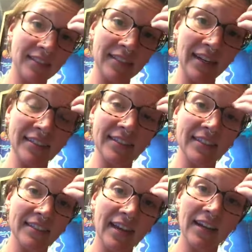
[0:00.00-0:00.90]
Satan
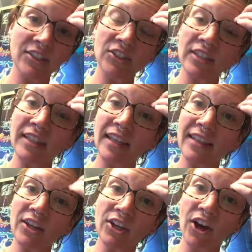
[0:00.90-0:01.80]
is actually,
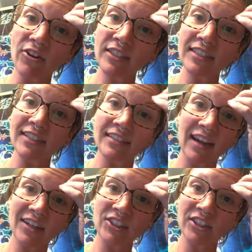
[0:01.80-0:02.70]
and the goat is
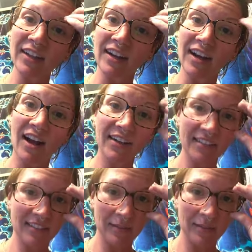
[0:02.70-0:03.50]
actually a goddess